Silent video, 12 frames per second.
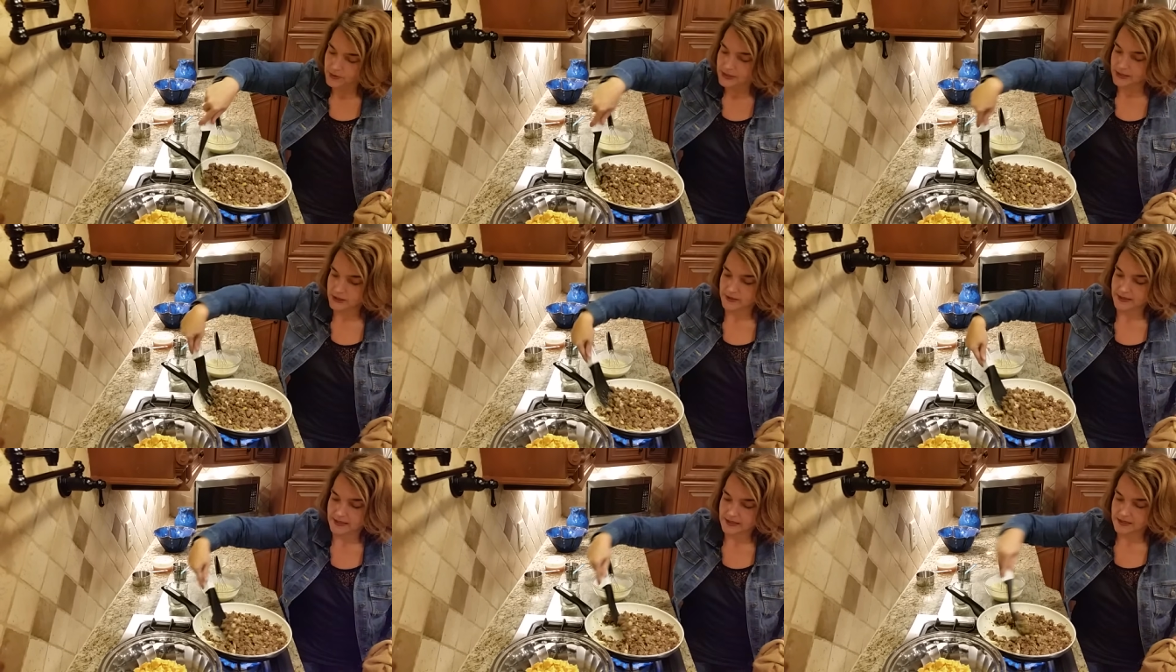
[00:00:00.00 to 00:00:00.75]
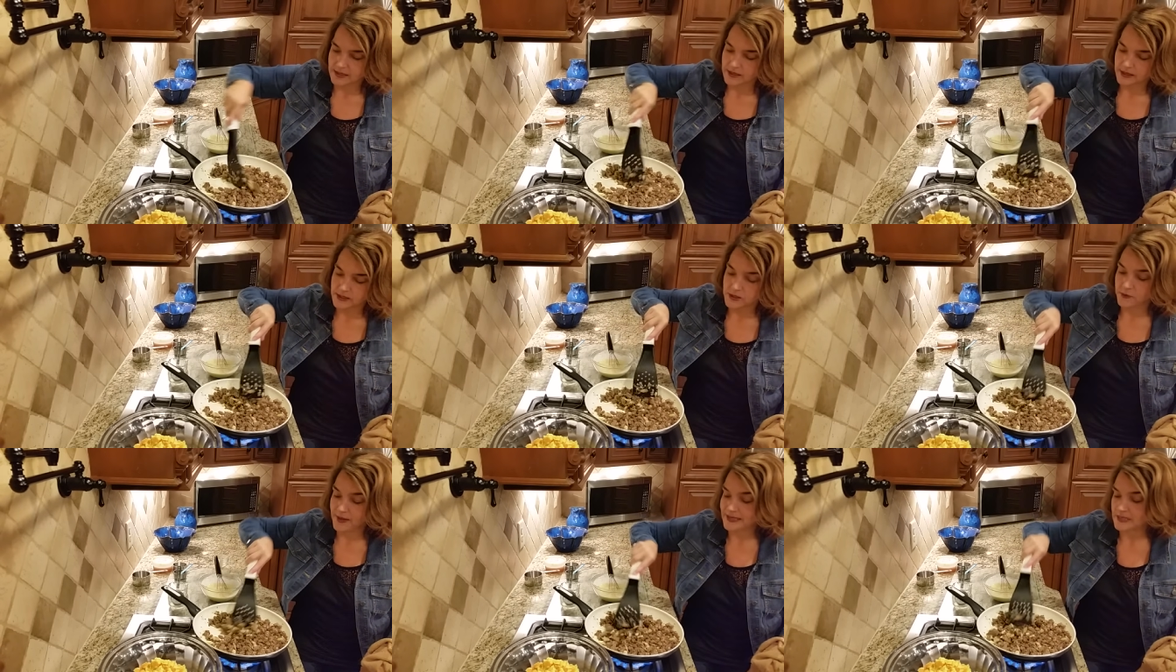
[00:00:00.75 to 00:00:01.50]
want to do this
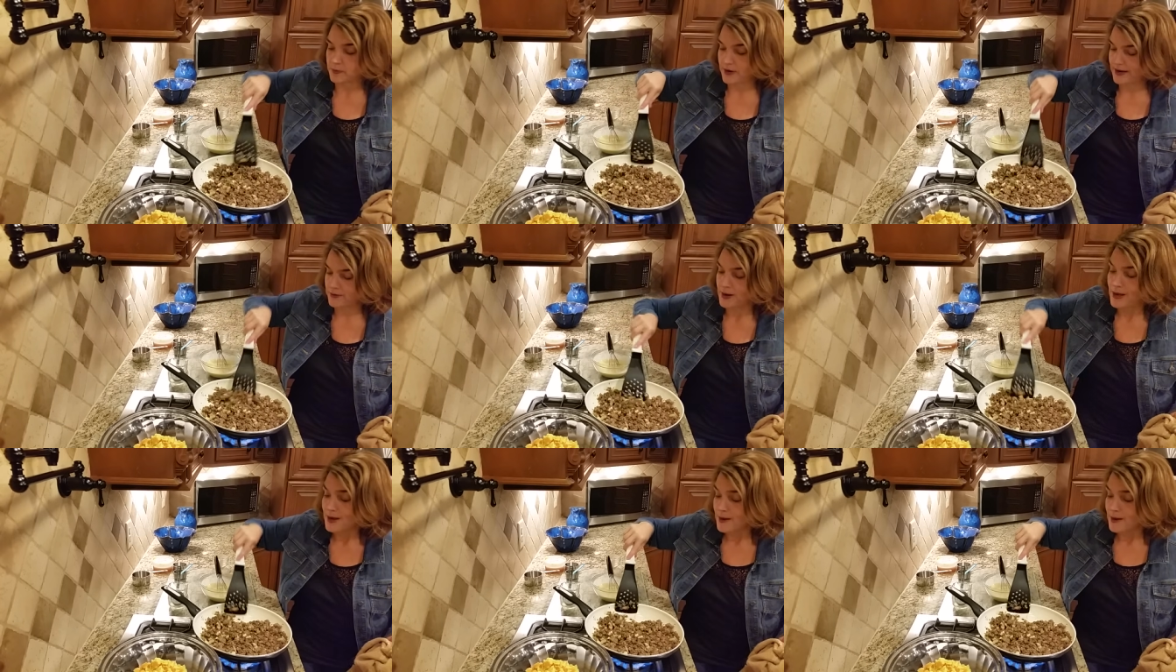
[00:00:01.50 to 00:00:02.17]
until that's brown,